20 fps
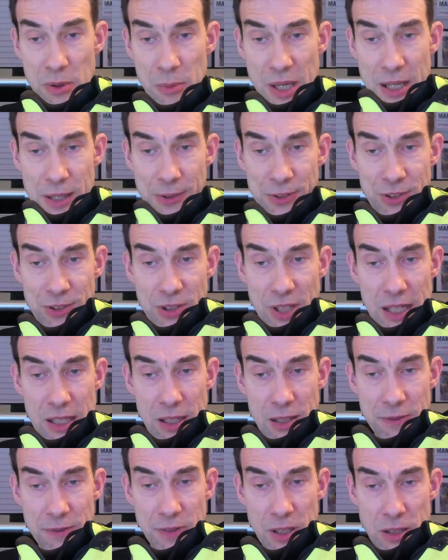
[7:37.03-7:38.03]
amount of
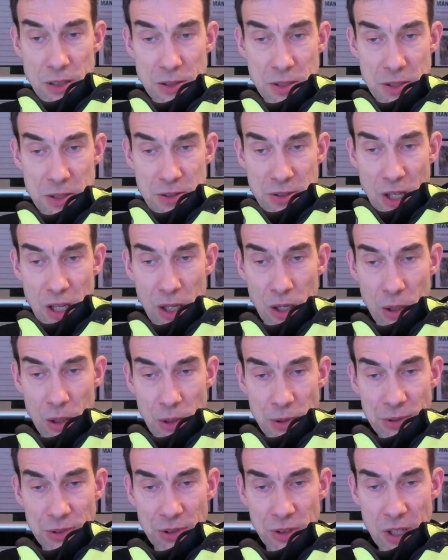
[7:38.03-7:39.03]
stack I found at the
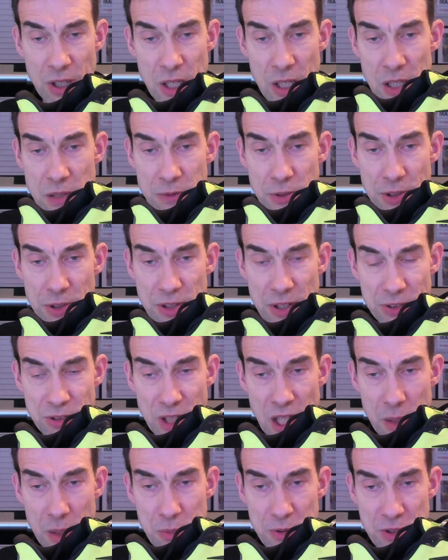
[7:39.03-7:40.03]
toes for this
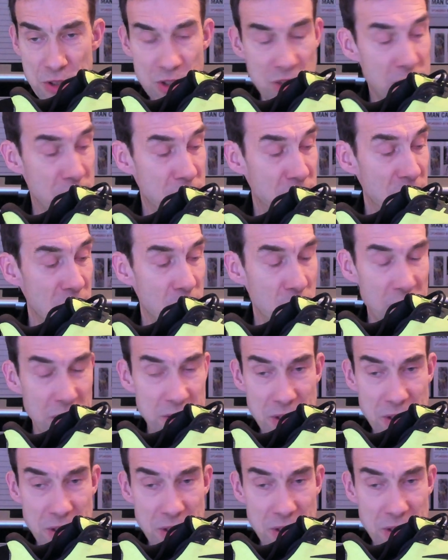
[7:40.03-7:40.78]
type of shoe.